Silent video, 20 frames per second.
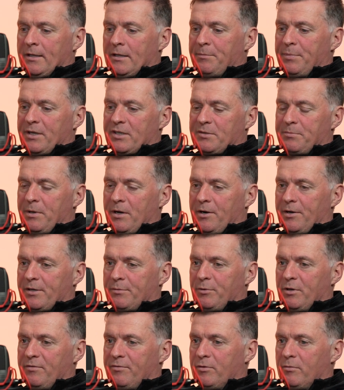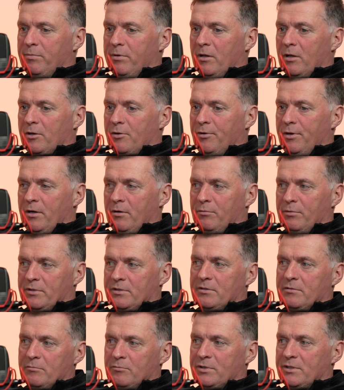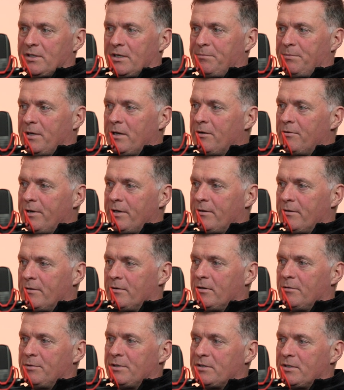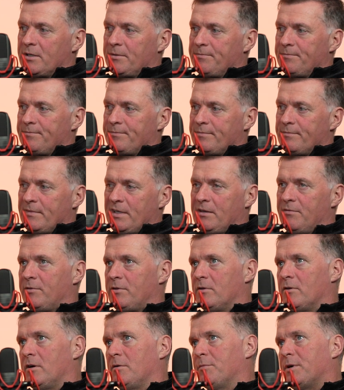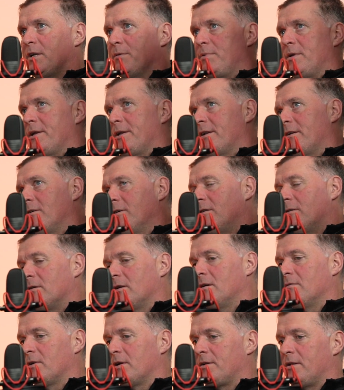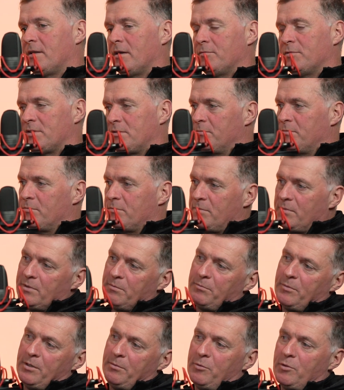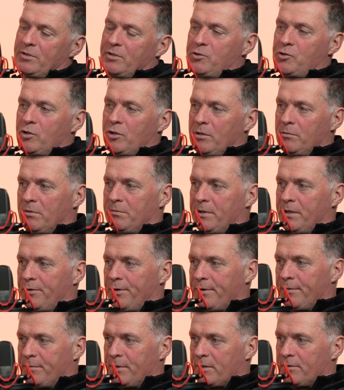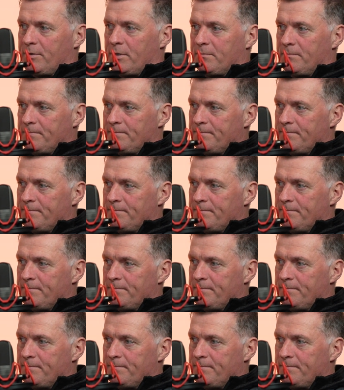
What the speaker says: best part of my football career was that period, I would say. Even though I might have played at a higher level, I think that was my most enjoyable period of my career.